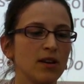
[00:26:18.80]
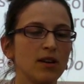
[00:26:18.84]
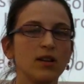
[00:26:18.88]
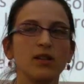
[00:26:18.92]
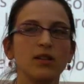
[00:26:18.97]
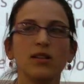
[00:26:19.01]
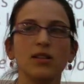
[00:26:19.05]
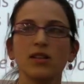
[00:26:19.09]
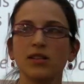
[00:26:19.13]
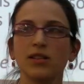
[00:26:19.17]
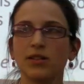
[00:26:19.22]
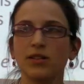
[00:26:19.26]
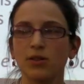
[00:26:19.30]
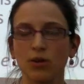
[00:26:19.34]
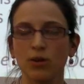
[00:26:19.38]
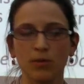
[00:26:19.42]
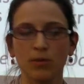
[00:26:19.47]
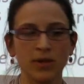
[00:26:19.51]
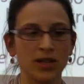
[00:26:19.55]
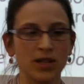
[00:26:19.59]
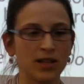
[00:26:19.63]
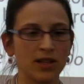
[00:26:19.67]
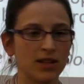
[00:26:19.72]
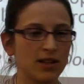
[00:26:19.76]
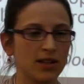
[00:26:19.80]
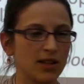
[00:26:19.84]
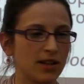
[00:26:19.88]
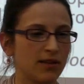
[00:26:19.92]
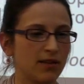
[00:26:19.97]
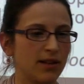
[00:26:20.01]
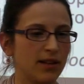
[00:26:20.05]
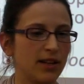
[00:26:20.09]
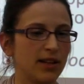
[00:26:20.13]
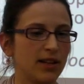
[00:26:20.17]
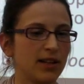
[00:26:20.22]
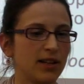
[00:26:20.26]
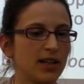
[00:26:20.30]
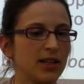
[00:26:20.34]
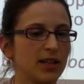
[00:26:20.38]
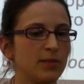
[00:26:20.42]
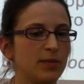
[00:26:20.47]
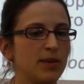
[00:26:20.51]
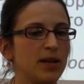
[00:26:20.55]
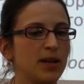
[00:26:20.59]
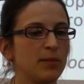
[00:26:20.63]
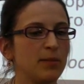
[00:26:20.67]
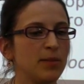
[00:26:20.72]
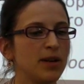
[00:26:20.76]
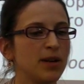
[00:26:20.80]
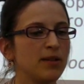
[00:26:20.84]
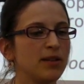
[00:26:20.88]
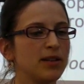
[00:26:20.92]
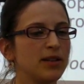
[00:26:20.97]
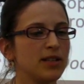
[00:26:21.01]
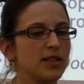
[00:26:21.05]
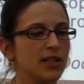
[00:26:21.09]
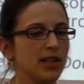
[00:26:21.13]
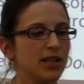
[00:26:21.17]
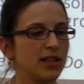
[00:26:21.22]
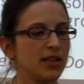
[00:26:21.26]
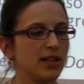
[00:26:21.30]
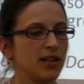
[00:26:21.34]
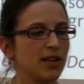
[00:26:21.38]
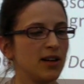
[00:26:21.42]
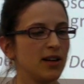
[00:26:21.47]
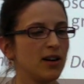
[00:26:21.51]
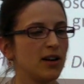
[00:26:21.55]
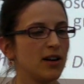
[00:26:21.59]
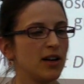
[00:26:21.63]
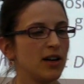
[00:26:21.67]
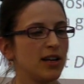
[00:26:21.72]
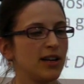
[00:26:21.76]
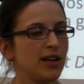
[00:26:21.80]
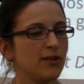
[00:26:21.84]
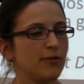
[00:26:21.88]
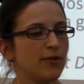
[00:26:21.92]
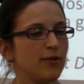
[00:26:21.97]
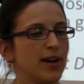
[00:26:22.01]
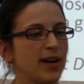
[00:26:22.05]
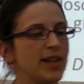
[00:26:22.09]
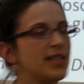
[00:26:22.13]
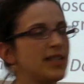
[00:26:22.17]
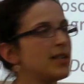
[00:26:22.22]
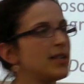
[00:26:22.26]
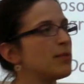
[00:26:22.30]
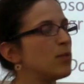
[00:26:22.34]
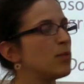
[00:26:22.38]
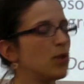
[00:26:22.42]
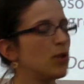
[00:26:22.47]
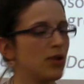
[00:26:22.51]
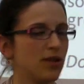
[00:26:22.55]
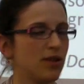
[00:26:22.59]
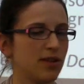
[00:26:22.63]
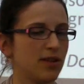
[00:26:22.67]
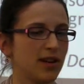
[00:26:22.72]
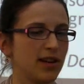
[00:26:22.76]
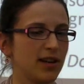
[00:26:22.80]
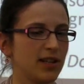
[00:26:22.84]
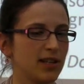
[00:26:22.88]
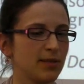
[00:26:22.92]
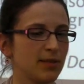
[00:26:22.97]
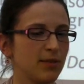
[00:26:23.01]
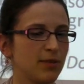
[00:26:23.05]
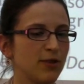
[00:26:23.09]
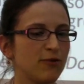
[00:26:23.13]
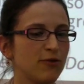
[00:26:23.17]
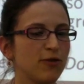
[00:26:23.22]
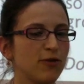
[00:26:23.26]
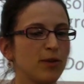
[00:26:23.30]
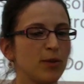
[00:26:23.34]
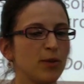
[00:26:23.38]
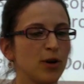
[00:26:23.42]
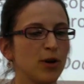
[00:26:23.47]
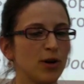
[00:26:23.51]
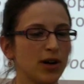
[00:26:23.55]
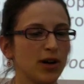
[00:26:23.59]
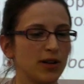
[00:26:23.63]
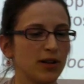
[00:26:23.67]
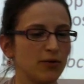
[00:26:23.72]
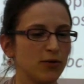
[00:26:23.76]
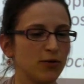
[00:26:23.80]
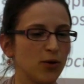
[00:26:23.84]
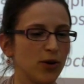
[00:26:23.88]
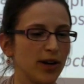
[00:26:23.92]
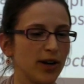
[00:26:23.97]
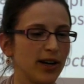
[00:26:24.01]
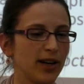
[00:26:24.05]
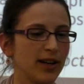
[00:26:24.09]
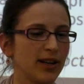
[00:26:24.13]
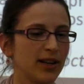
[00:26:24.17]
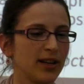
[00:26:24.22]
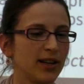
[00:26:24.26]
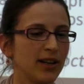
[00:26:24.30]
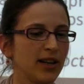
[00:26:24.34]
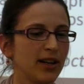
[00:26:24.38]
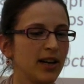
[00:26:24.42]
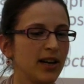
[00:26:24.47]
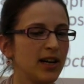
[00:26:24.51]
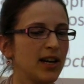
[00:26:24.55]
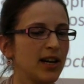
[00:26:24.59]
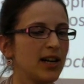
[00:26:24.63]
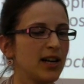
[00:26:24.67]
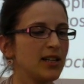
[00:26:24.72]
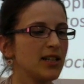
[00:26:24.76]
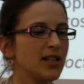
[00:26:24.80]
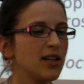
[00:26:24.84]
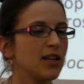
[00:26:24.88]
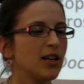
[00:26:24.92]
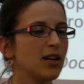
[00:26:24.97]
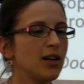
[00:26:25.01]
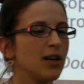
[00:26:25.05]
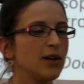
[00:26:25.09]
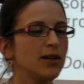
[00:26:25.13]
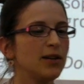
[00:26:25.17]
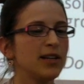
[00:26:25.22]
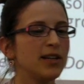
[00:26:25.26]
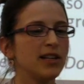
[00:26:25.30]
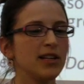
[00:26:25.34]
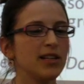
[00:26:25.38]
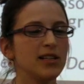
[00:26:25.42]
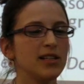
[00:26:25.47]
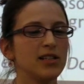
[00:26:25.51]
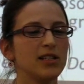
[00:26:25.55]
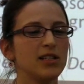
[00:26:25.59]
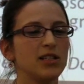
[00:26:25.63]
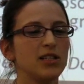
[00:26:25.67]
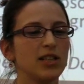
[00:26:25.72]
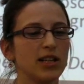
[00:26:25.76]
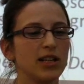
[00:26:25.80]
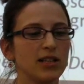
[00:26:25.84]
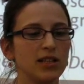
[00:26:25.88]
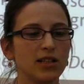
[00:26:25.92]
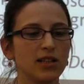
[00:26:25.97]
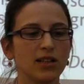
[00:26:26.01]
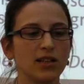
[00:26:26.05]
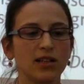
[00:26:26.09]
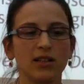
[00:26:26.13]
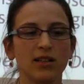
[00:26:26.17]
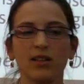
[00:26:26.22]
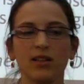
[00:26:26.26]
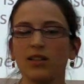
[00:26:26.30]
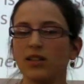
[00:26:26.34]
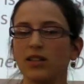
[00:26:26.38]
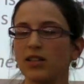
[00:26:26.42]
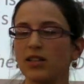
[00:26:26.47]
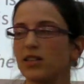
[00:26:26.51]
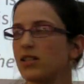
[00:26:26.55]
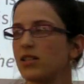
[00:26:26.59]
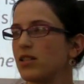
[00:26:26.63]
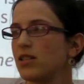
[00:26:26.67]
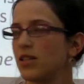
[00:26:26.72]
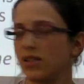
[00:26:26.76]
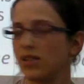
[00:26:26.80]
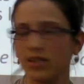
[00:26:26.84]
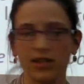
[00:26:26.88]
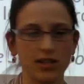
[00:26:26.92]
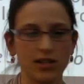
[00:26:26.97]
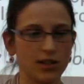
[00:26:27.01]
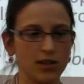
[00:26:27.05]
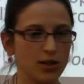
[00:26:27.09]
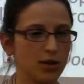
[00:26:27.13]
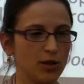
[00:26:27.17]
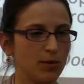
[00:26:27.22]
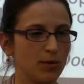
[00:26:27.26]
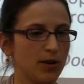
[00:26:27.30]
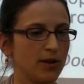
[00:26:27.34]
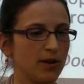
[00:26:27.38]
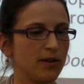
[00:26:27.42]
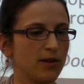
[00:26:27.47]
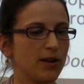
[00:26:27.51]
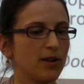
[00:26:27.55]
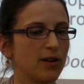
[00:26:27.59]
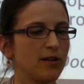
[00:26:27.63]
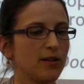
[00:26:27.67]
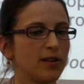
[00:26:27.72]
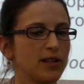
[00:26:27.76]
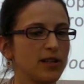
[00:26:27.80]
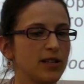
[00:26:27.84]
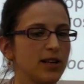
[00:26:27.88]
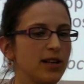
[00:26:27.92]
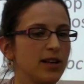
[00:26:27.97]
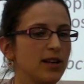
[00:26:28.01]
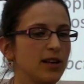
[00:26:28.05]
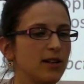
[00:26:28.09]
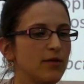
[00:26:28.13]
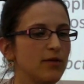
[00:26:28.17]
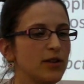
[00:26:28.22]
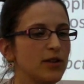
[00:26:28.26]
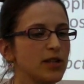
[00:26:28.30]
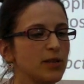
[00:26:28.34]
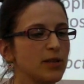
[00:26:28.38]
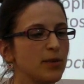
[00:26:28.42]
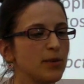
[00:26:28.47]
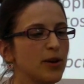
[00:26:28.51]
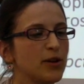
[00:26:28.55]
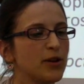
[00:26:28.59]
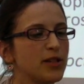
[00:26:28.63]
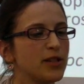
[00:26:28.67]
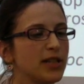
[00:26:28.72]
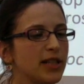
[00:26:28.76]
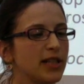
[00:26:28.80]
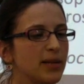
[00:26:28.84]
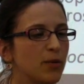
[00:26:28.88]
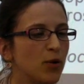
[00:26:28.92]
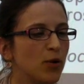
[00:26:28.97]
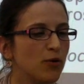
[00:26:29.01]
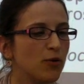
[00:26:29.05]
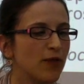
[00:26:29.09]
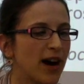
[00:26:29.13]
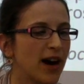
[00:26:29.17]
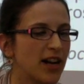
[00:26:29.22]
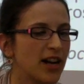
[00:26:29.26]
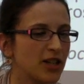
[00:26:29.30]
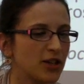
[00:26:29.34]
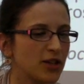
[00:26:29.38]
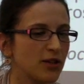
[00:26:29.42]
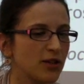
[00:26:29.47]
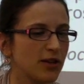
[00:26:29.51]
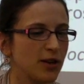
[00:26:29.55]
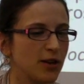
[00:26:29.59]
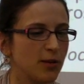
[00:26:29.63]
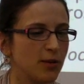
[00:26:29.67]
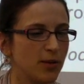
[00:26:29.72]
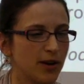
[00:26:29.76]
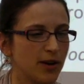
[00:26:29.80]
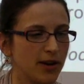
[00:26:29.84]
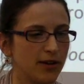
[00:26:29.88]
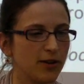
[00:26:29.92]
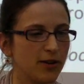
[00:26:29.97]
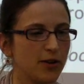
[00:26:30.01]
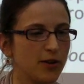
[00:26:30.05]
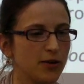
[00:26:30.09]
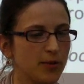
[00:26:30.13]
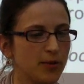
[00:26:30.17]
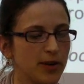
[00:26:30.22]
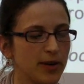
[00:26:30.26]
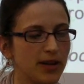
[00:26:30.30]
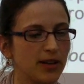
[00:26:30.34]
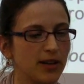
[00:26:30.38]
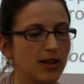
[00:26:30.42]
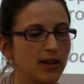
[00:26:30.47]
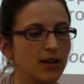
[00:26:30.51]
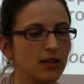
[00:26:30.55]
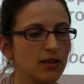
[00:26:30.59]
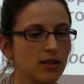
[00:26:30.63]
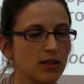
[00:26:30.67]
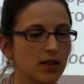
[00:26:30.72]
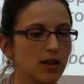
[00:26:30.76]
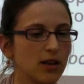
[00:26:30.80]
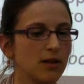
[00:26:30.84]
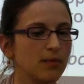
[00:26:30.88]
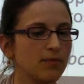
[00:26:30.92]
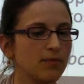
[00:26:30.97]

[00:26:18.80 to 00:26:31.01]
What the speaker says: This dominant theory had been mirrored in the earlier Vedic monotheism of Ramohan Roy and had a colonialist agenda that asserted the superiority of a supposedly more rational European culture.